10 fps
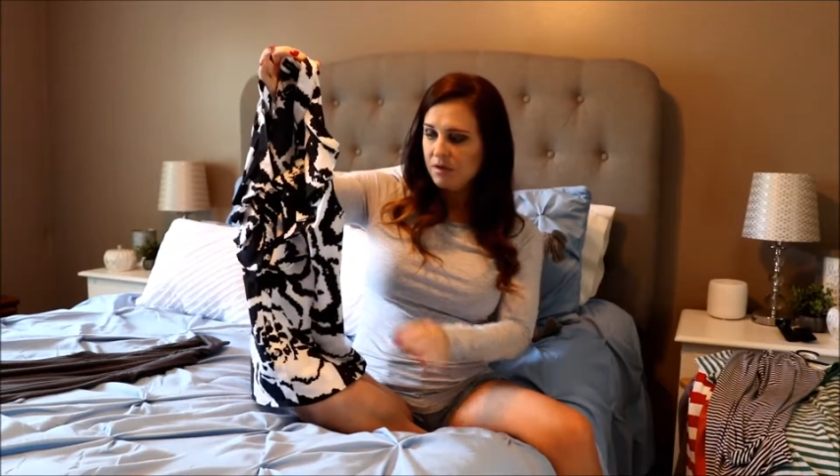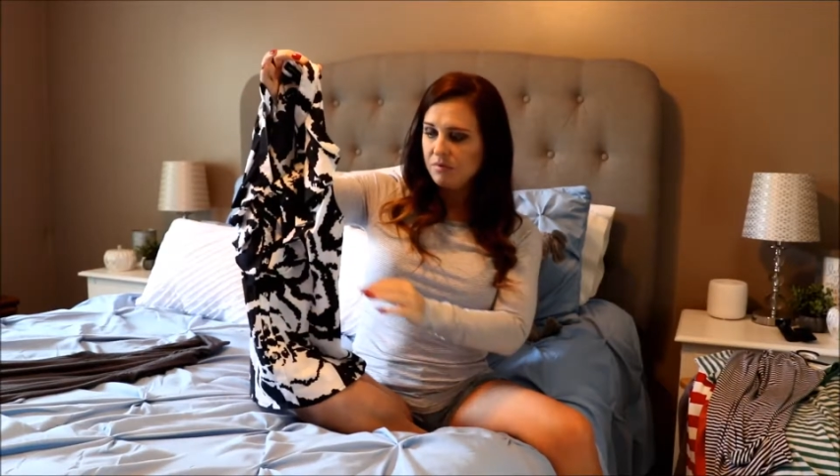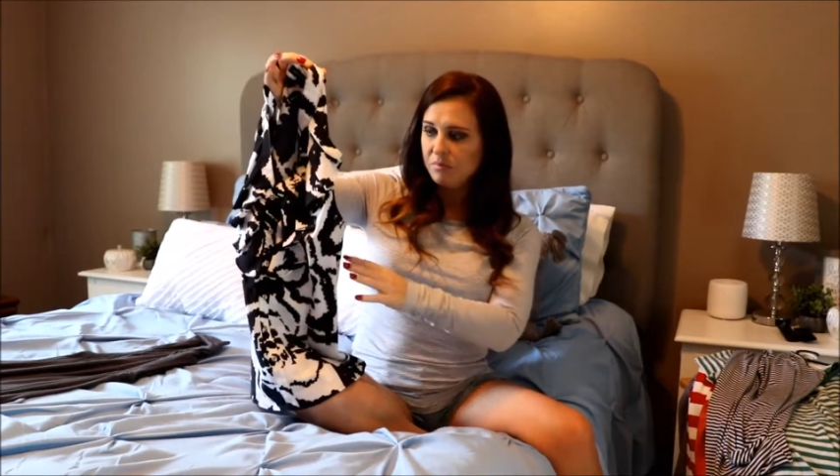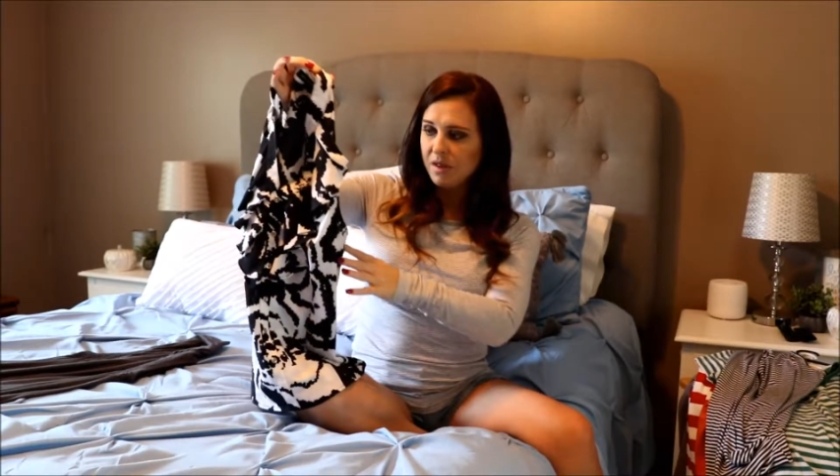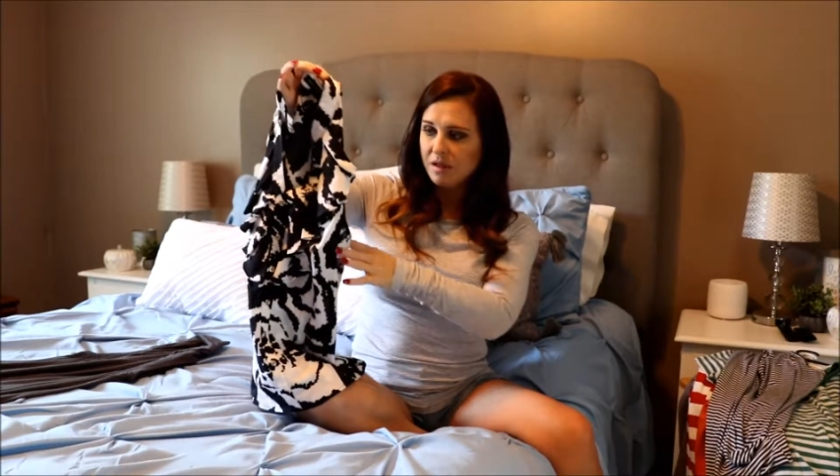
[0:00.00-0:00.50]

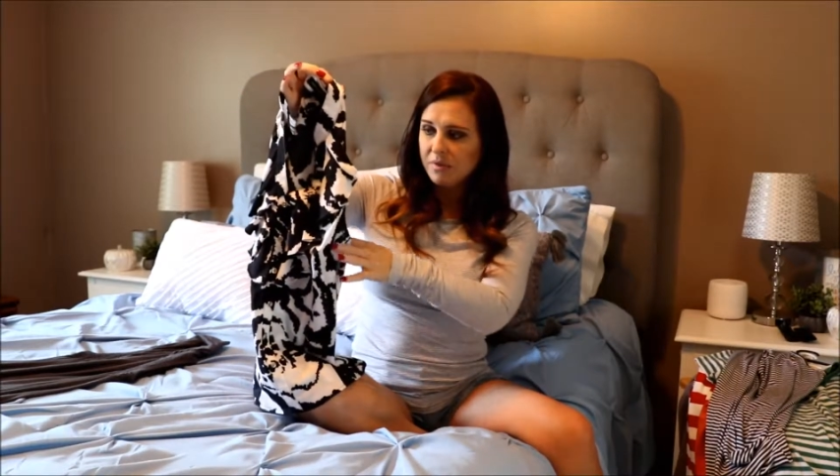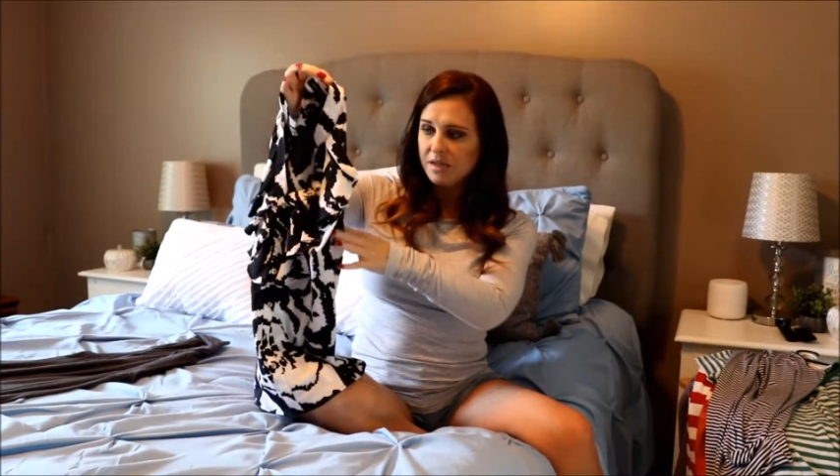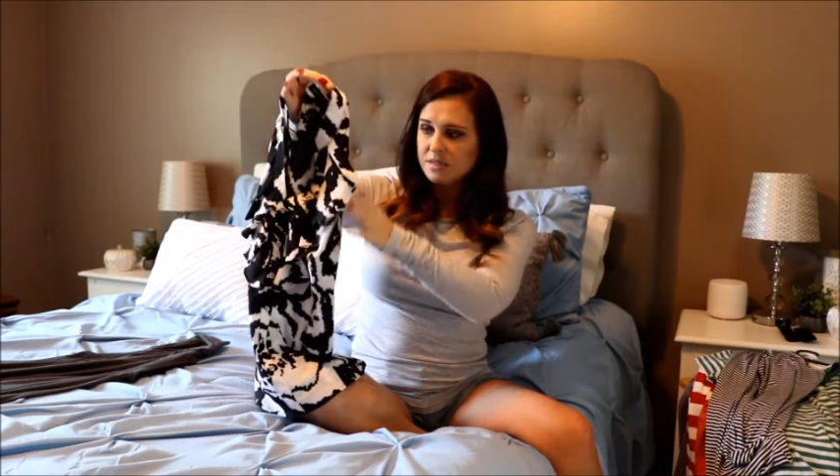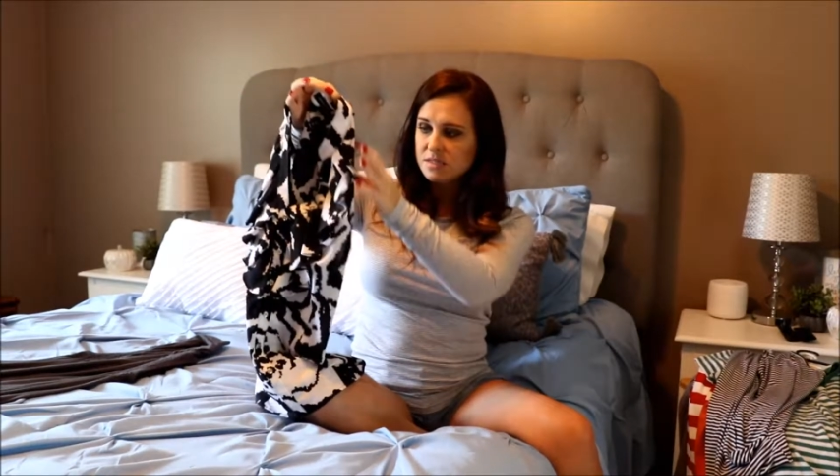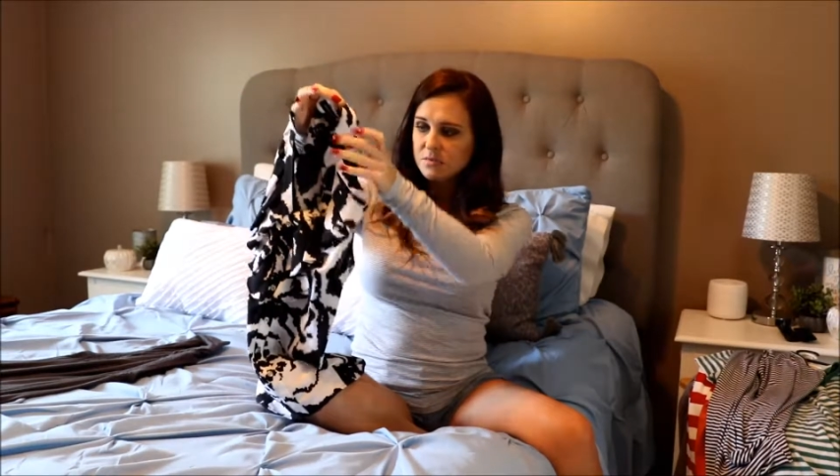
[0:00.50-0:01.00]
with black
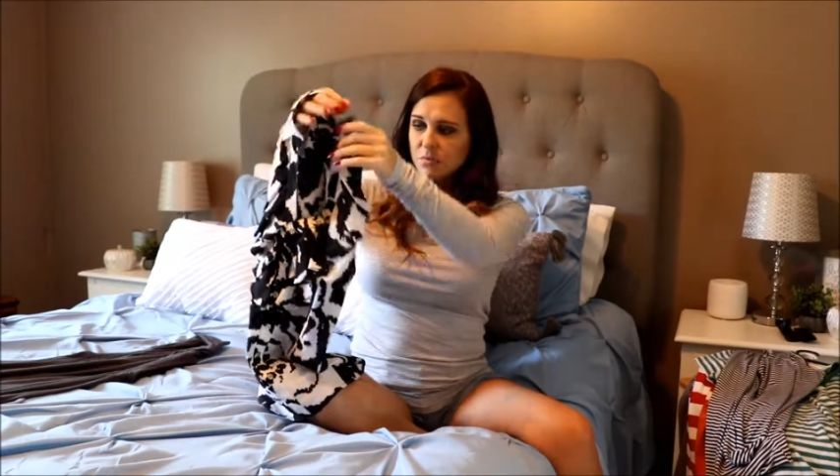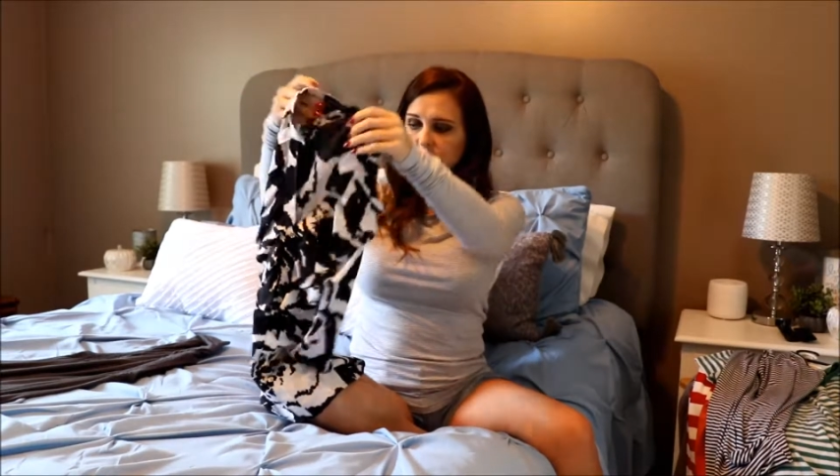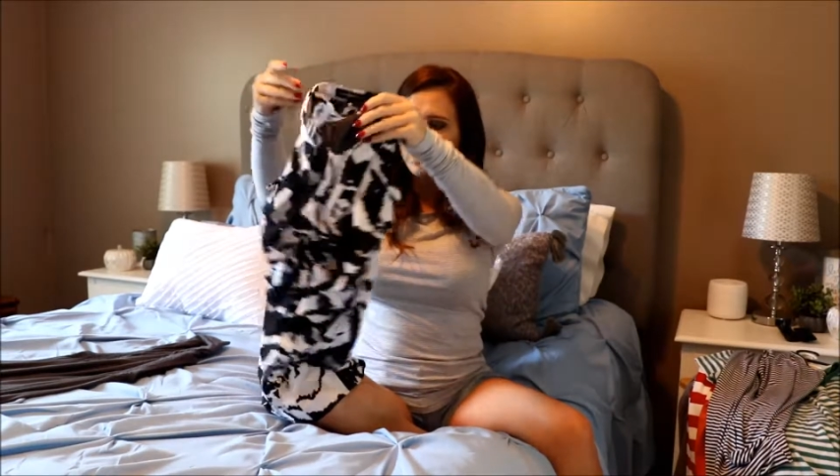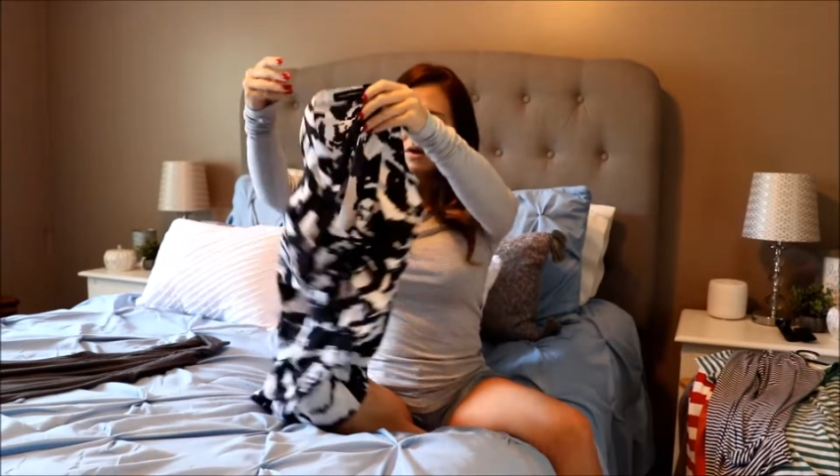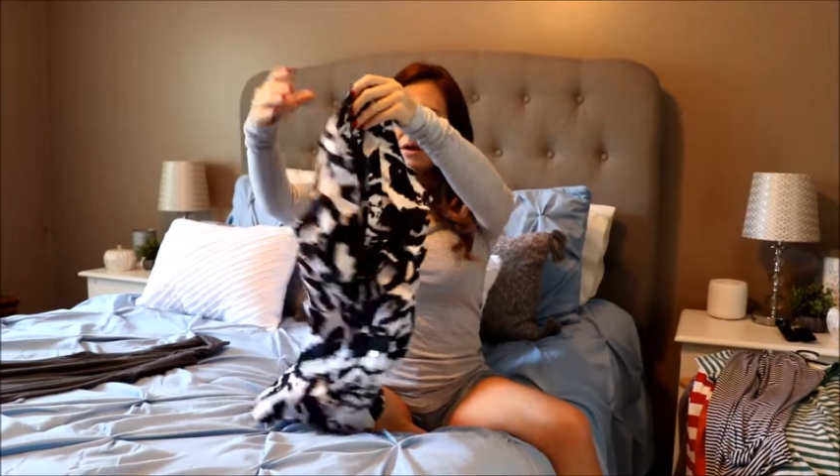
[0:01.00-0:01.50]
pants to
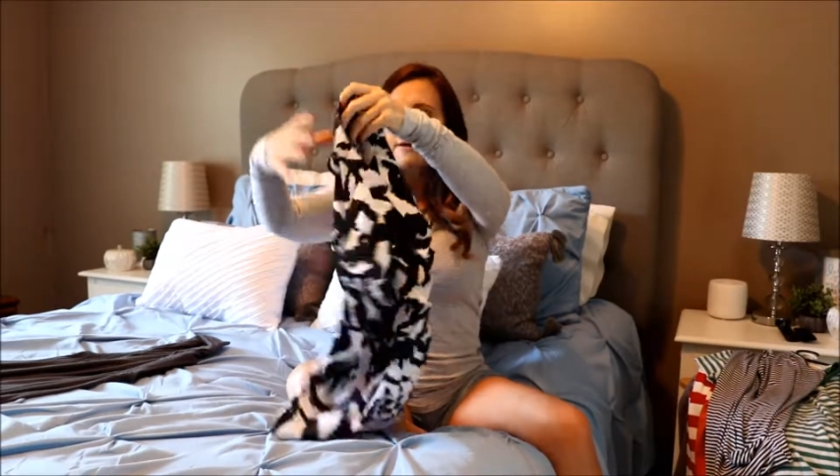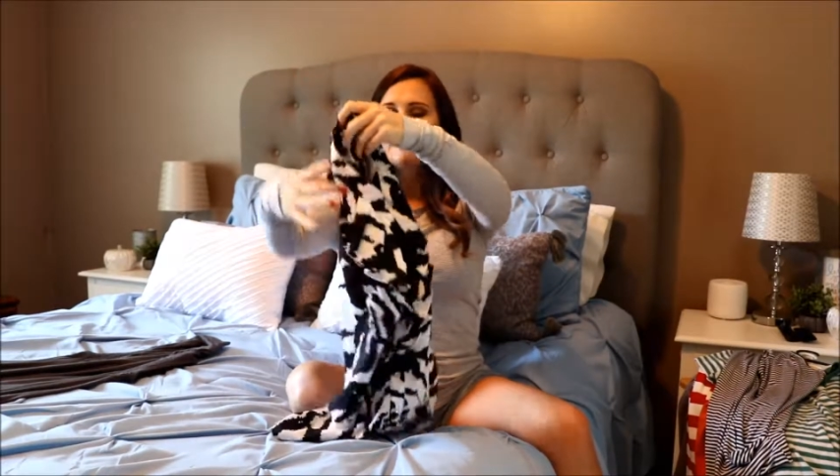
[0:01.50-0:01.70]
work.